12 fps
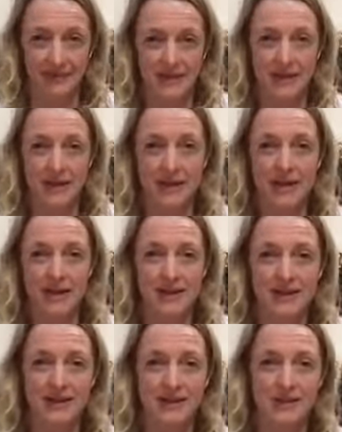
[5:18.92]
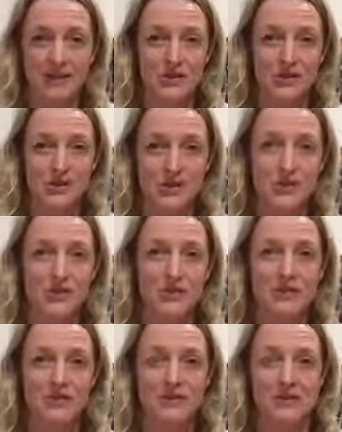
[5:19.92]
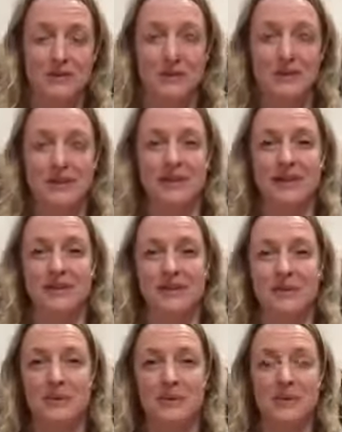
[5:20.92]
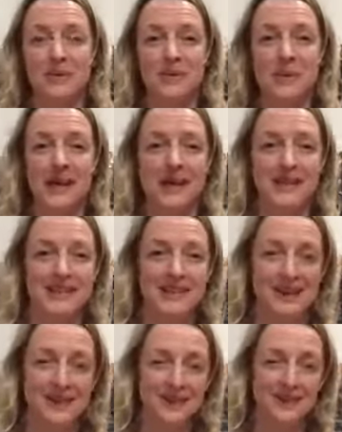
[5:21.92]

3, 2, 1. Walk the hands up.